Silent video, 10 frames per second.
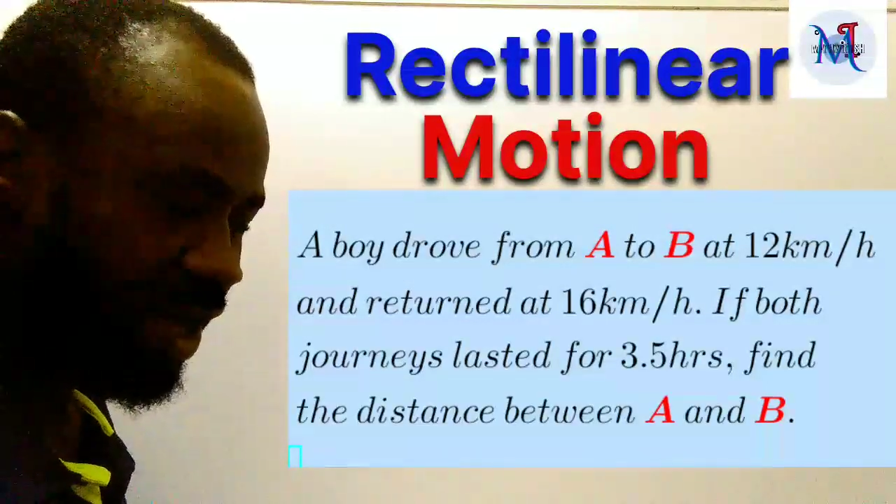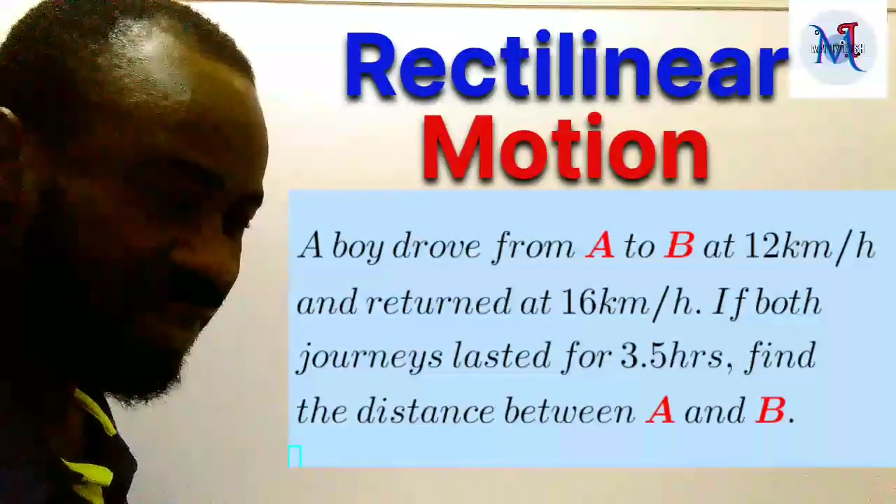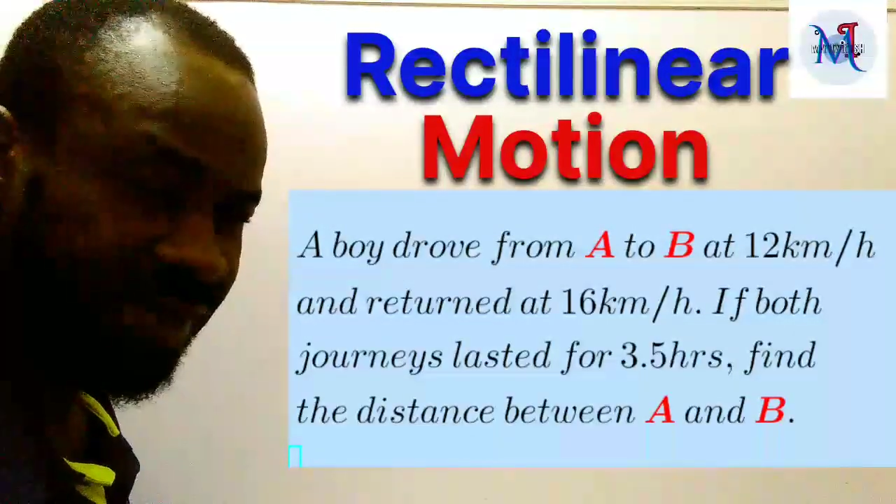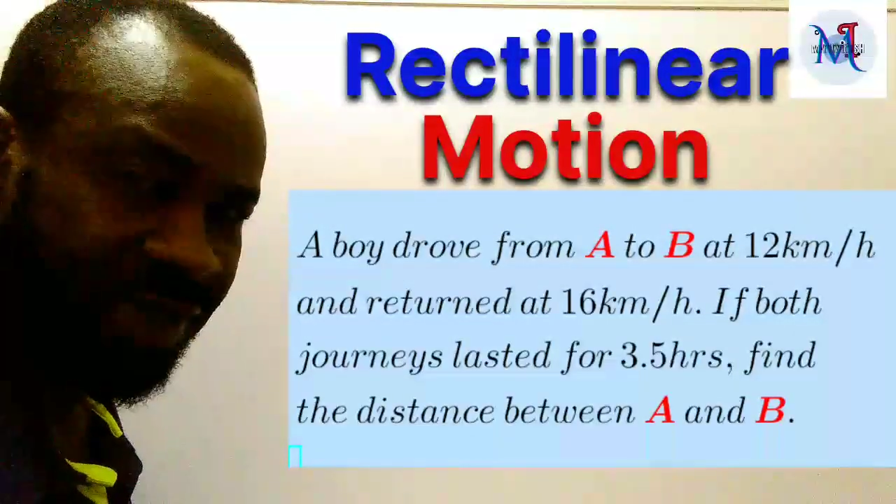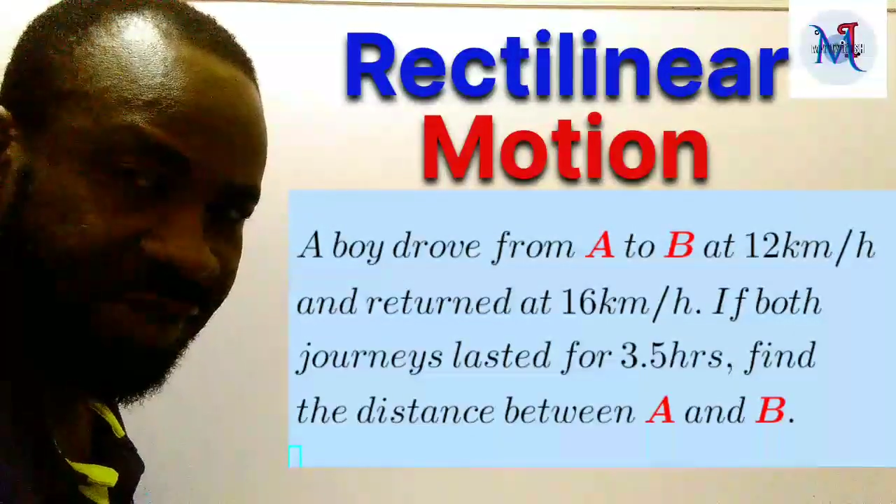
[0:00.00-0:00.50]

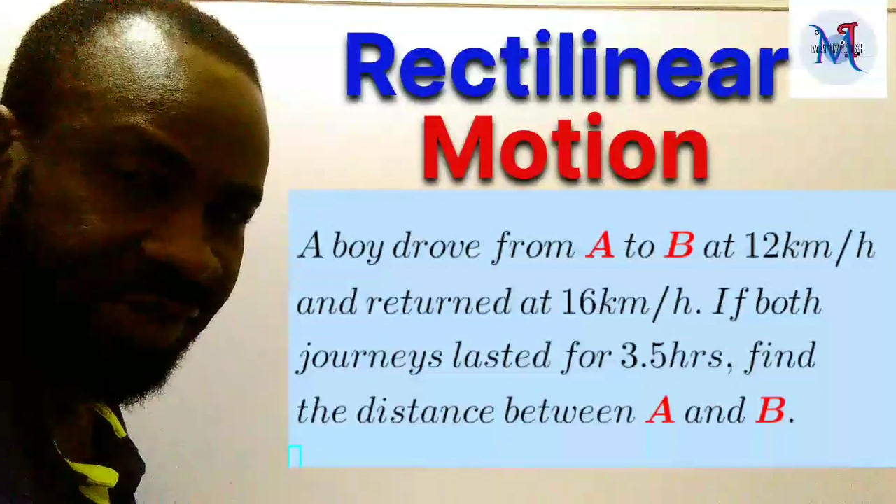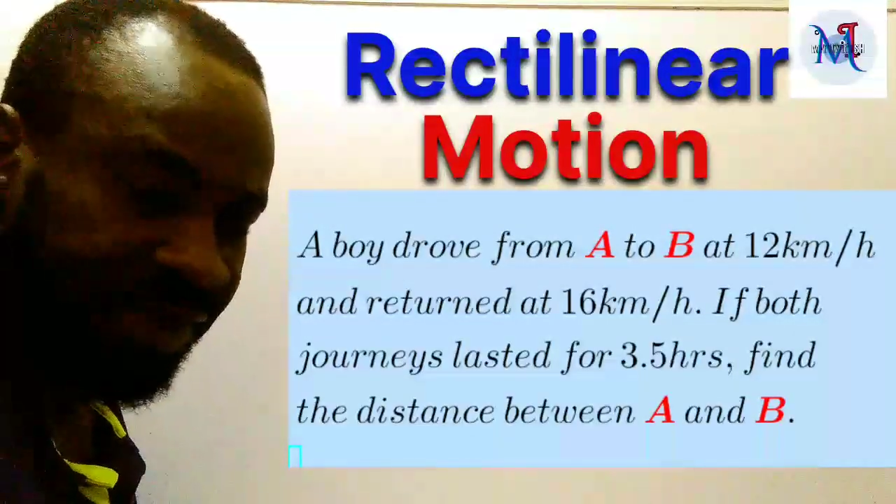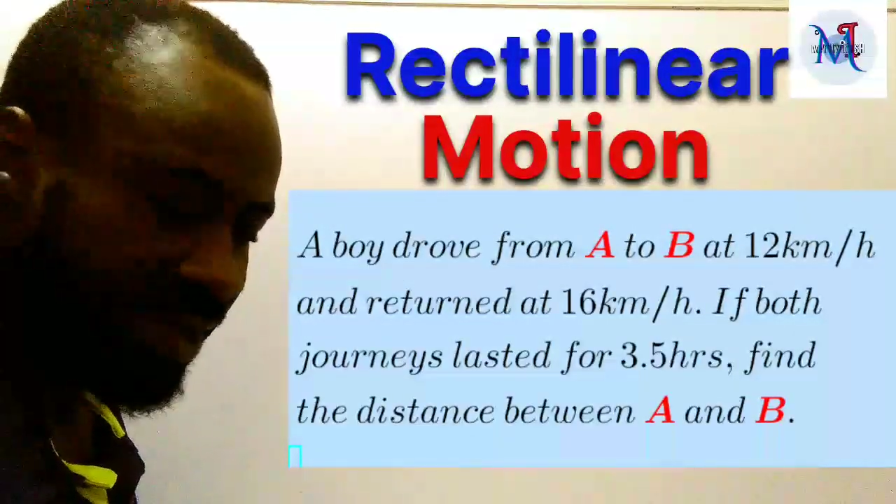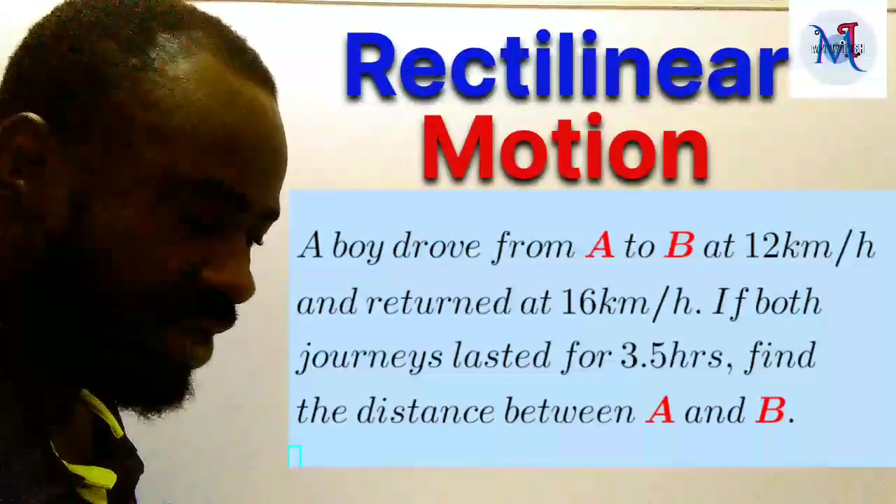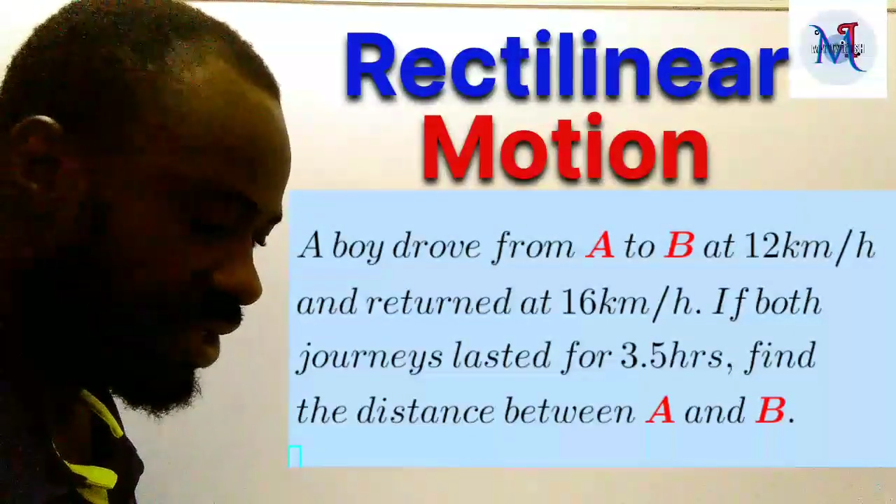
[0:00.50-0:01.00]
at
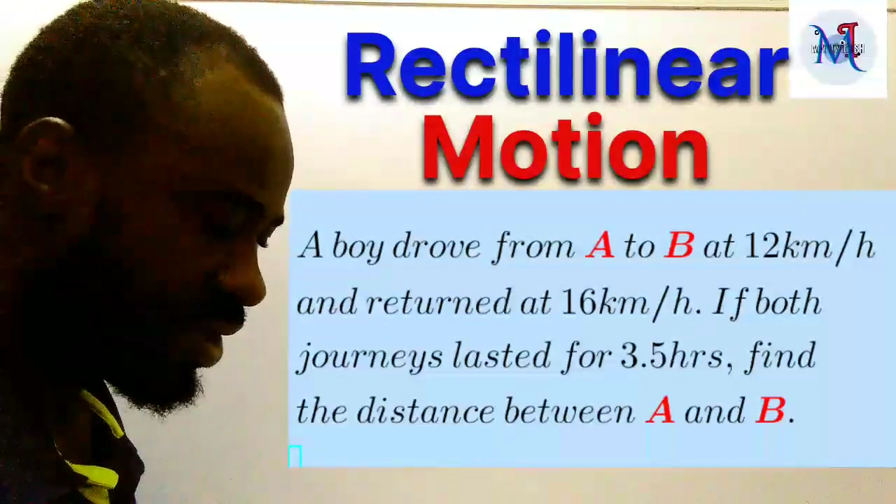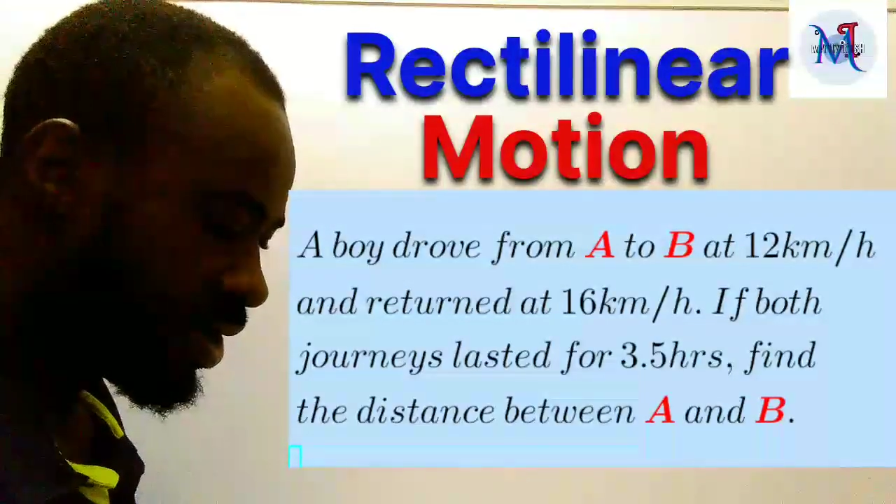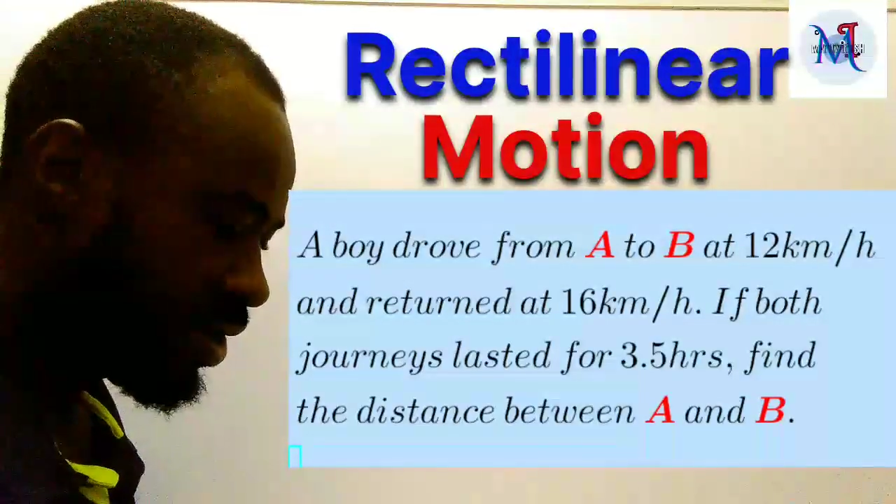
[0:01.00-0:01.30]
16